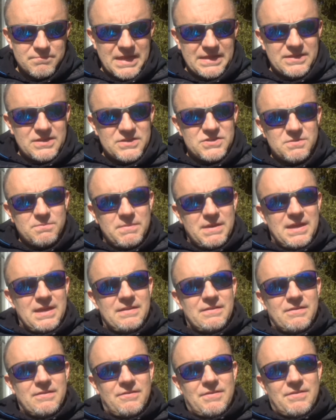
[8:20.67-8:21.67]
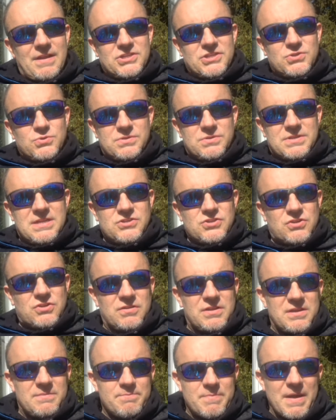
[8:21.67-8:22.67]
that doesn't mean they're not as
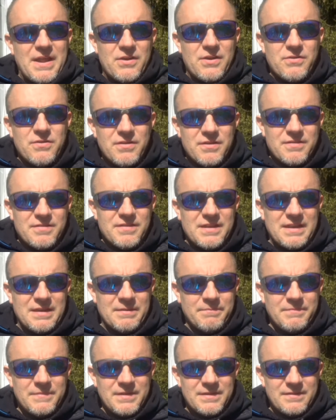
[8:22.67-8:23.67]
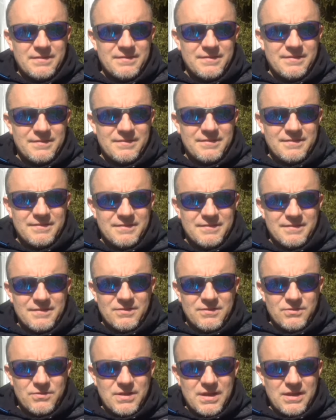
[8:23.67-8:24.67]
strategically better than him.
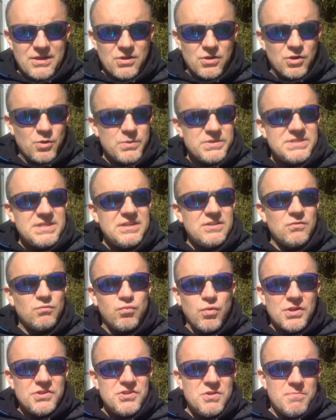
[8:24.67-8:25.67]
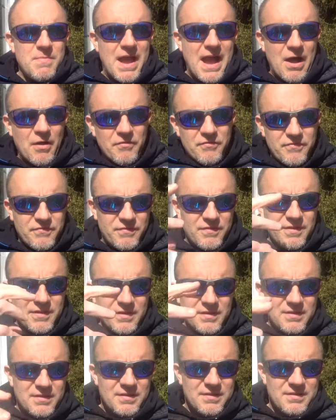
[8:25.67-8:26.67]
Okay, you don't always need to run your mouth
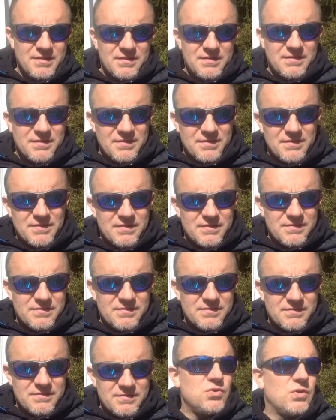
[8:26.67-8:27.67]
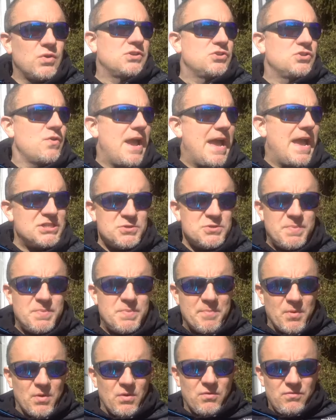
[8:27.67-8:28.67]
and trash
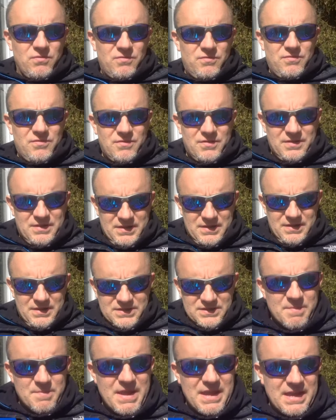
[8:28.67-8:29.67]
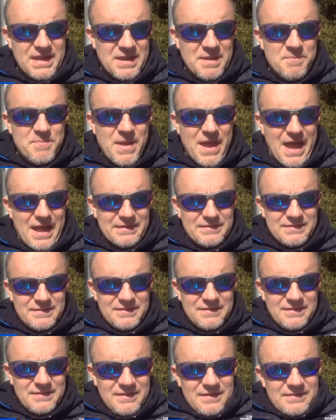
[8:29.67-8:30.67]
people to make an impact.
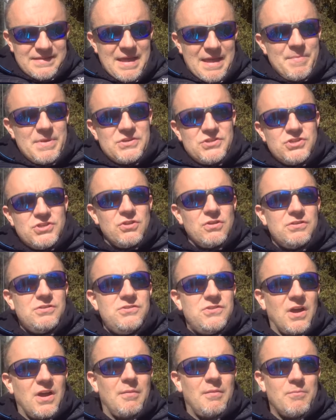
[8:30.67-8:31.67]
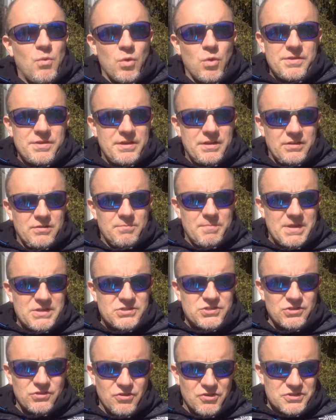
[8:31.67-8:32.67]
That makes you look dumb more than it
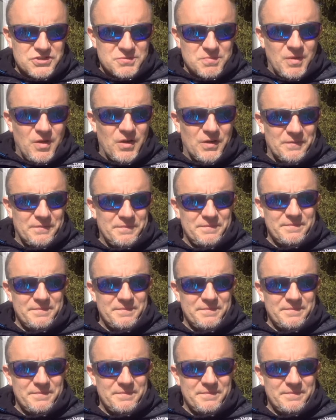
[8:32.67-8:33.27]
makes you look smart.